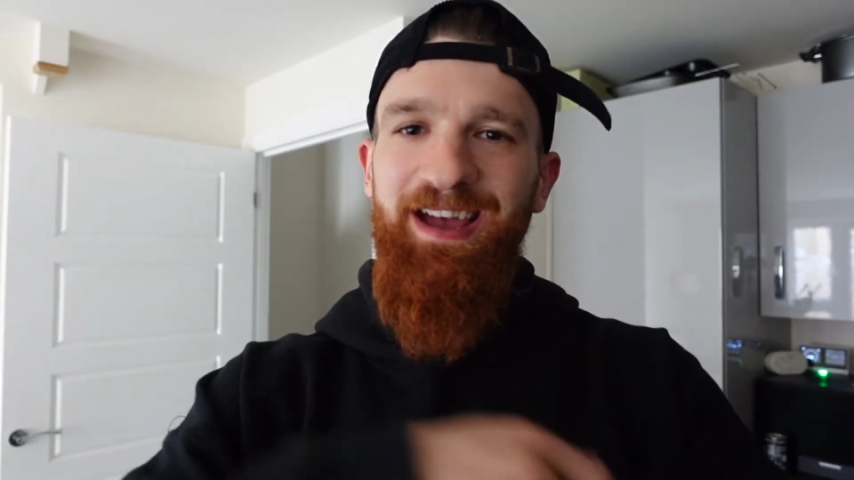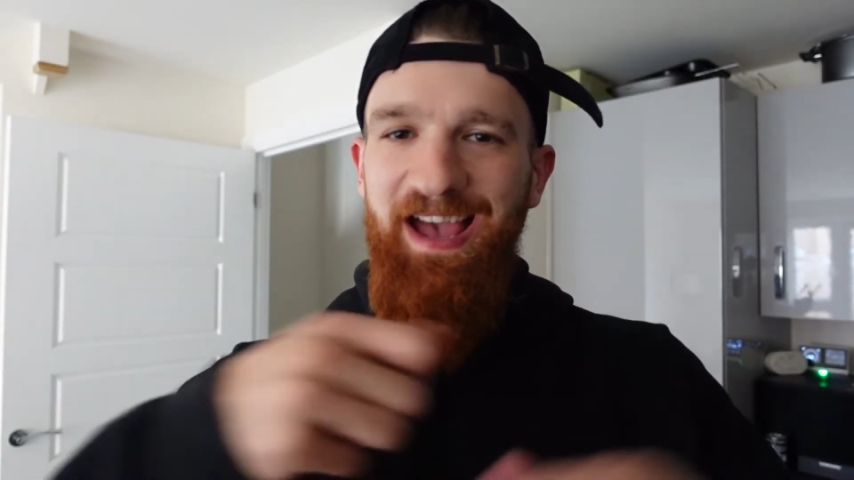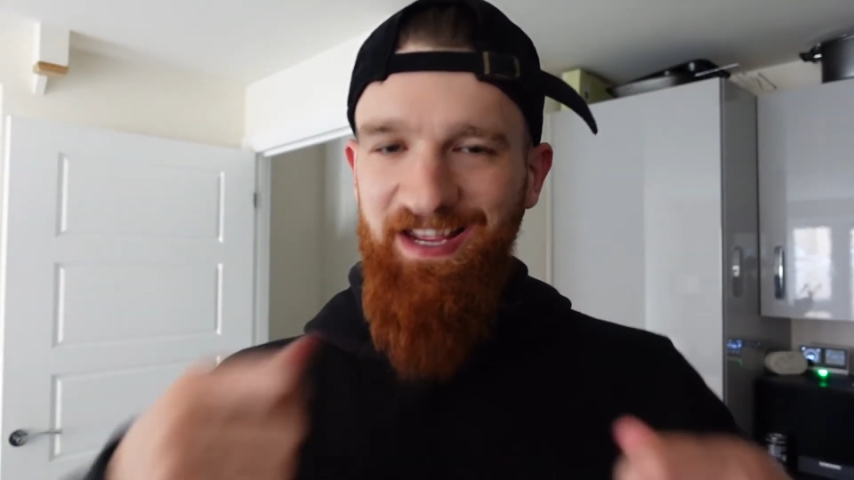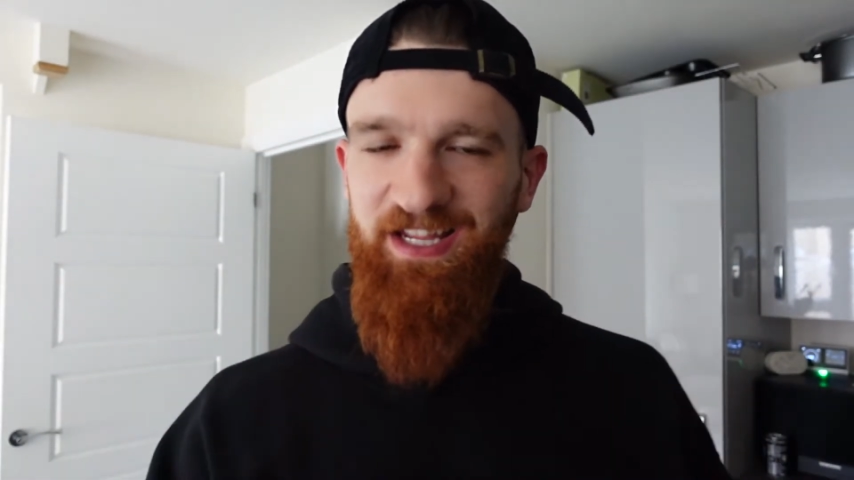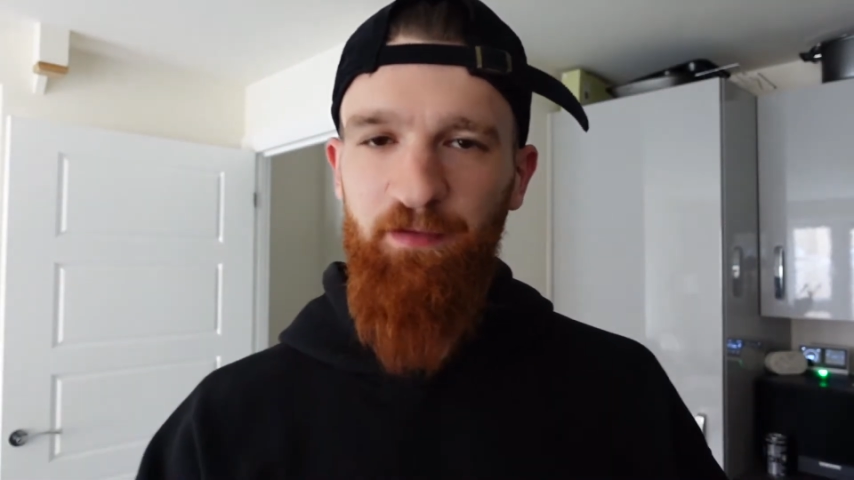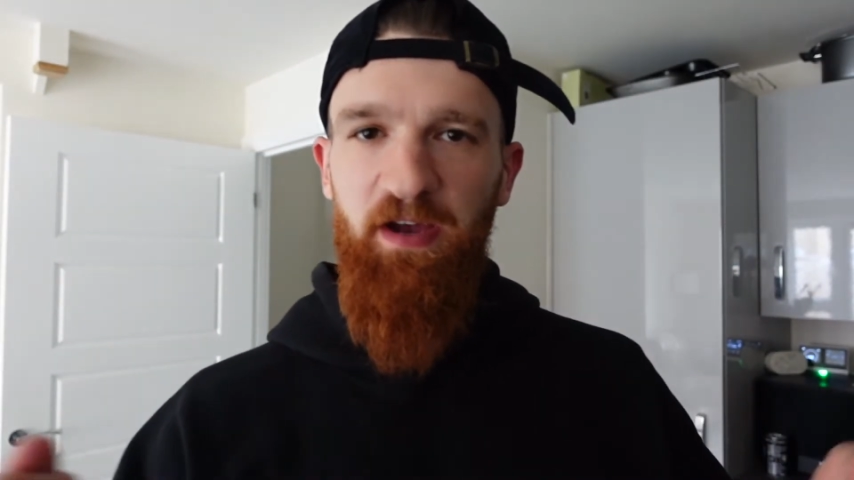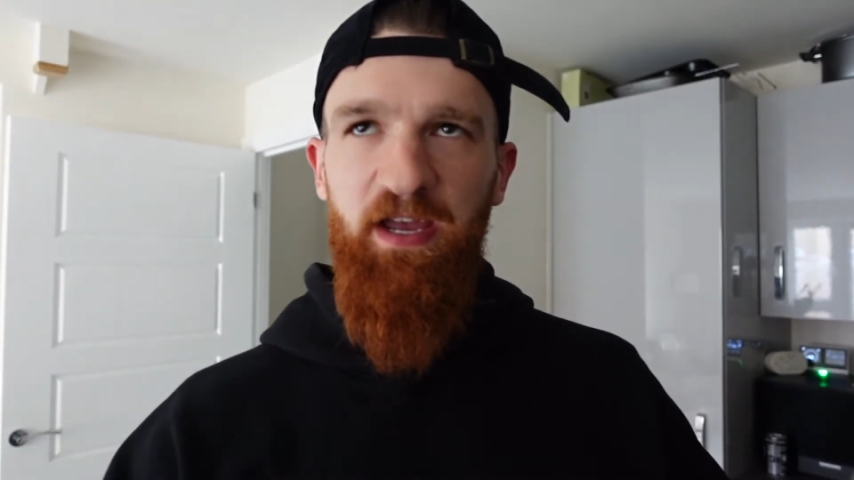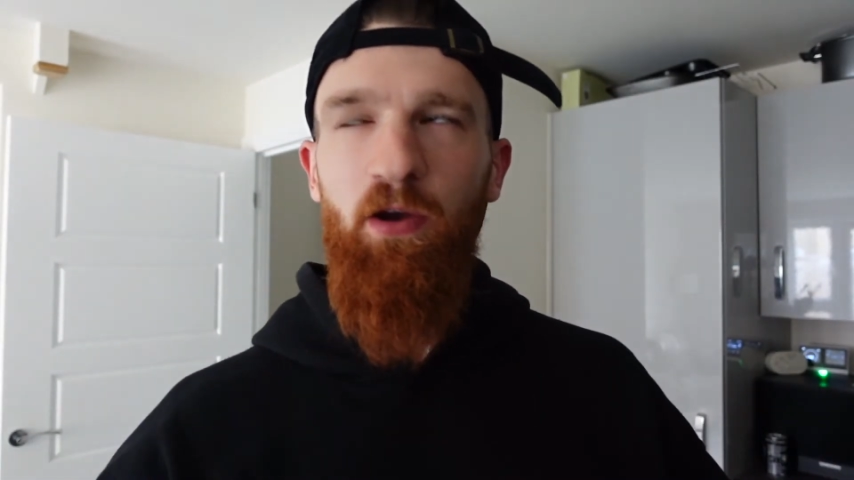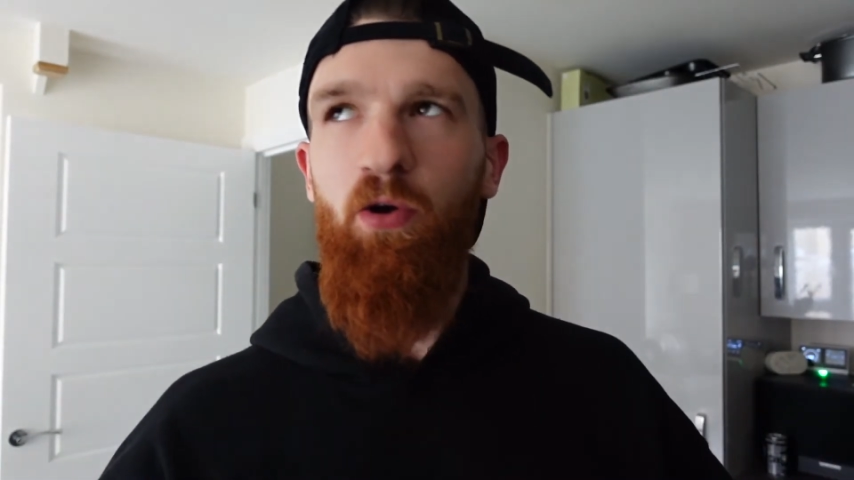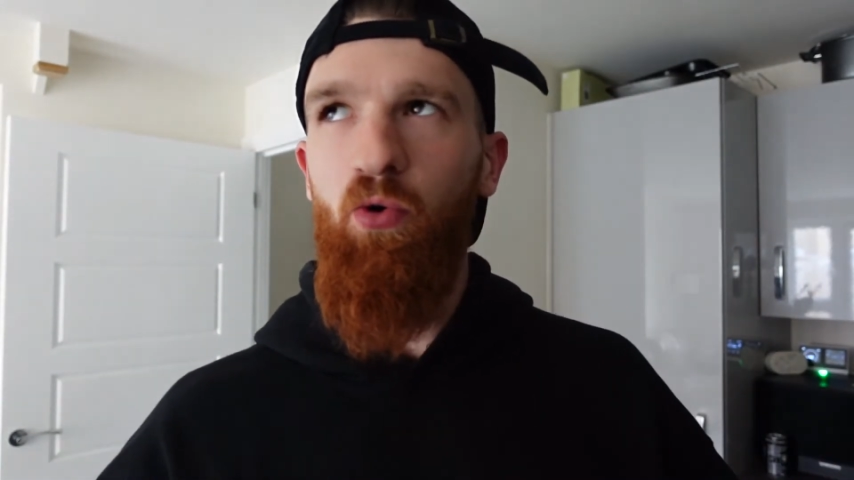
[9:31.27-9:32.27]

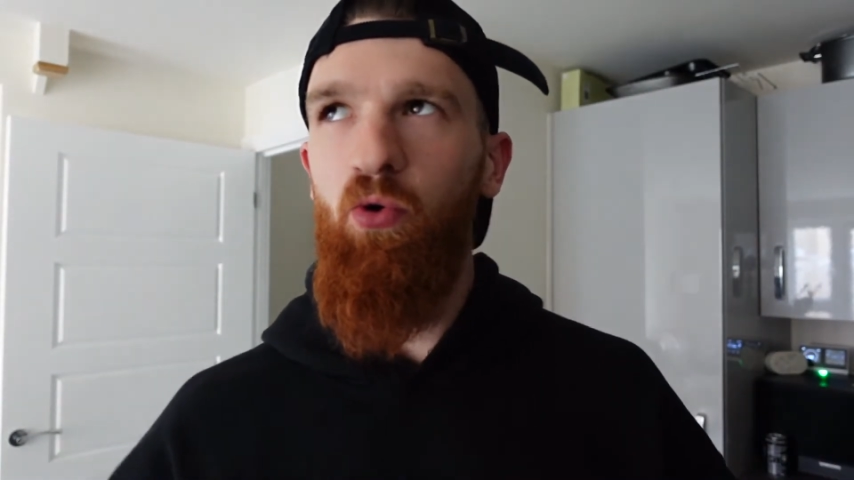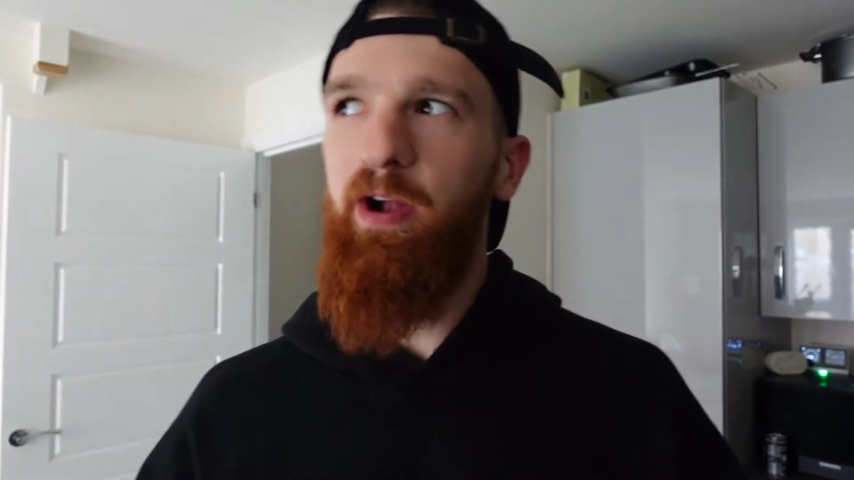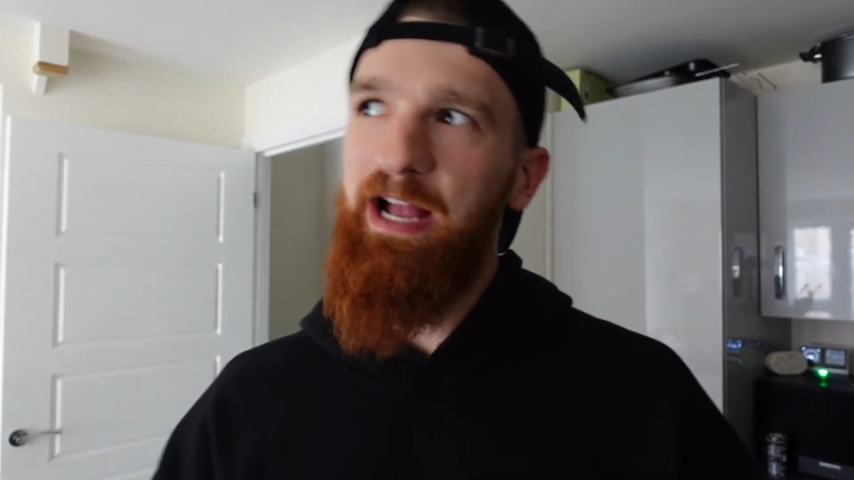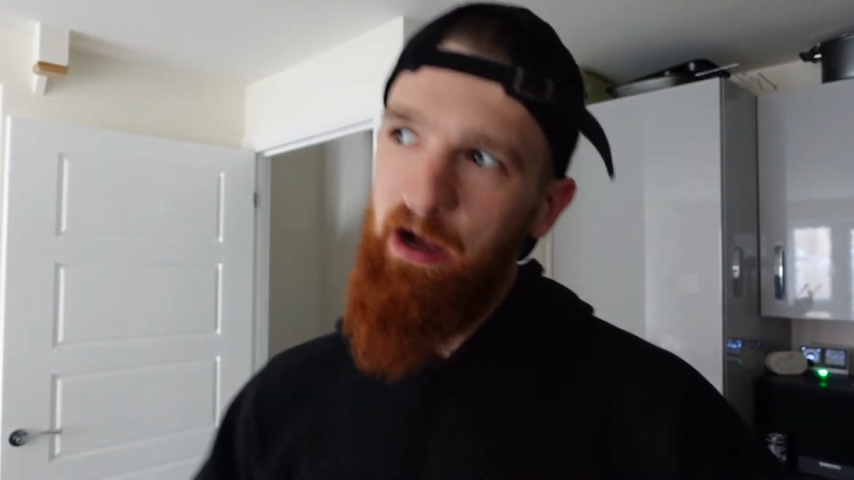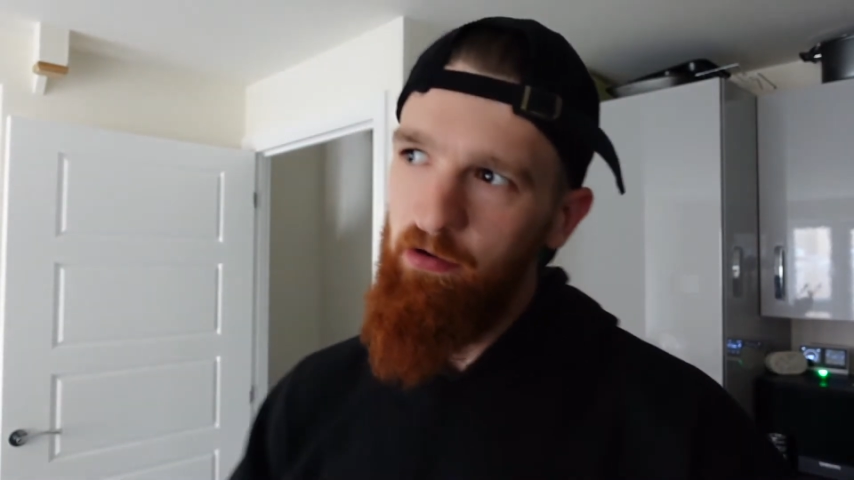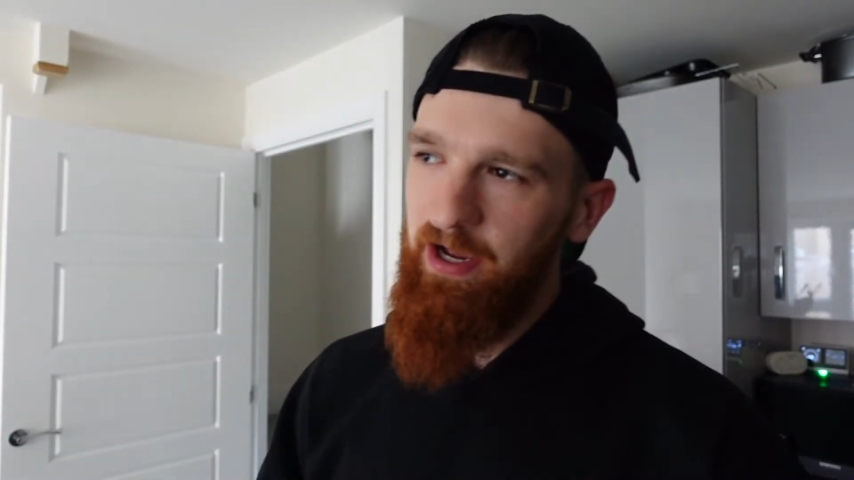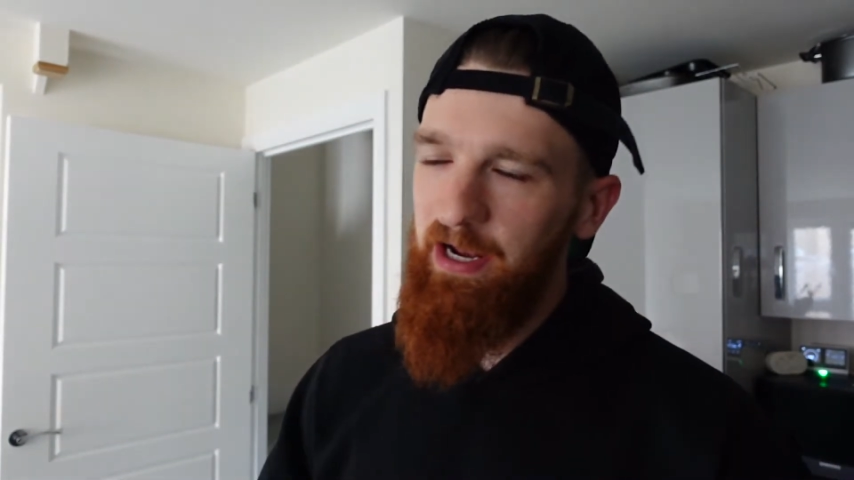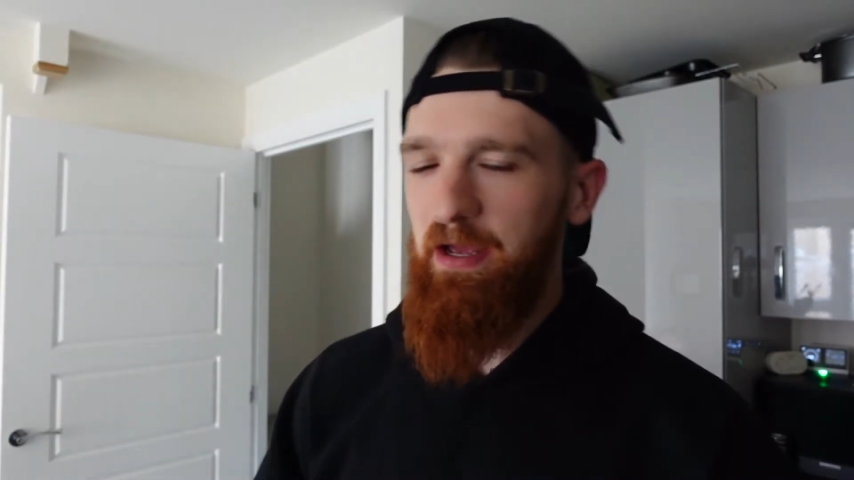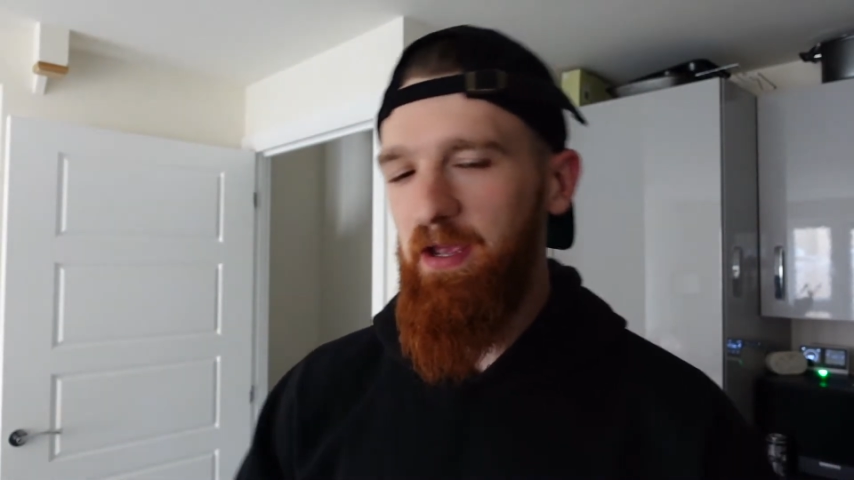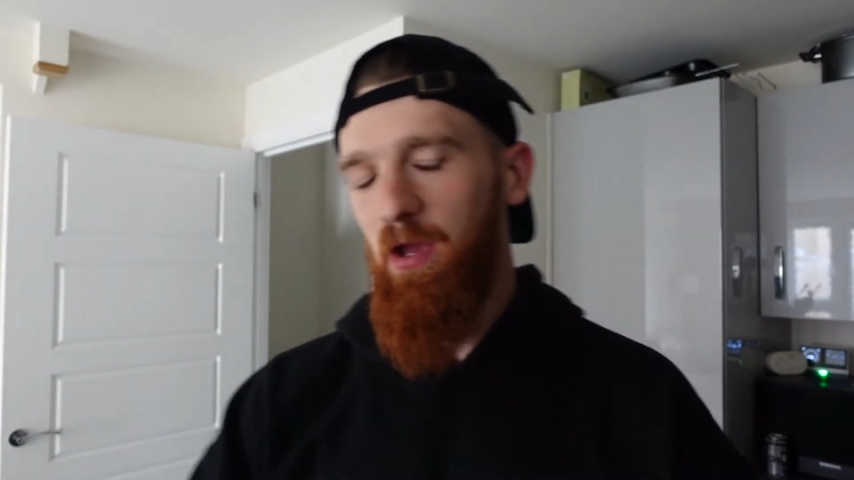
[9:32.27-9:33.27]
estimate or
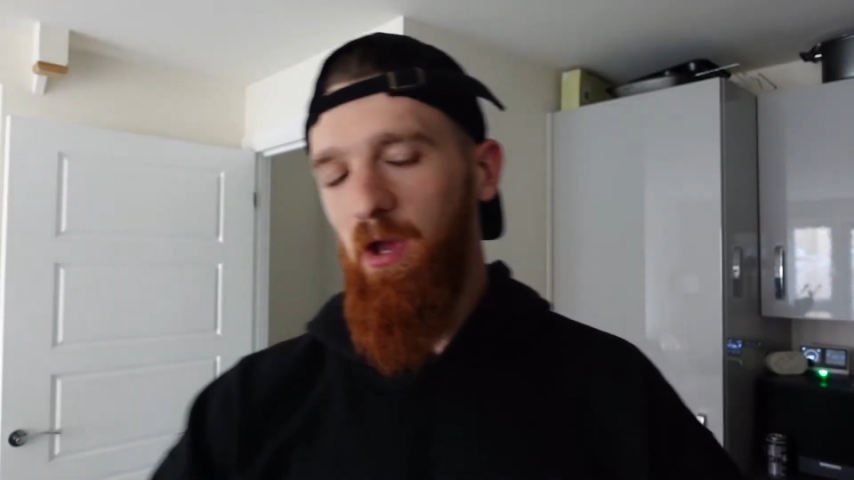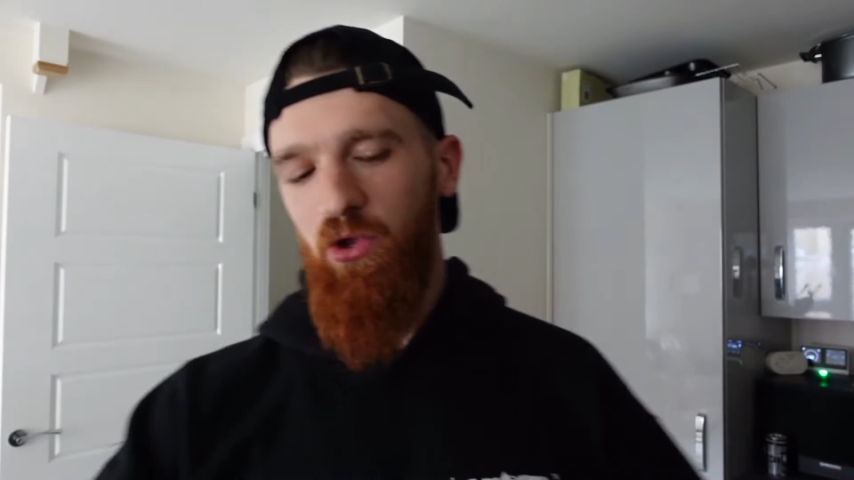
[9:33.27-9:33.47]
calculate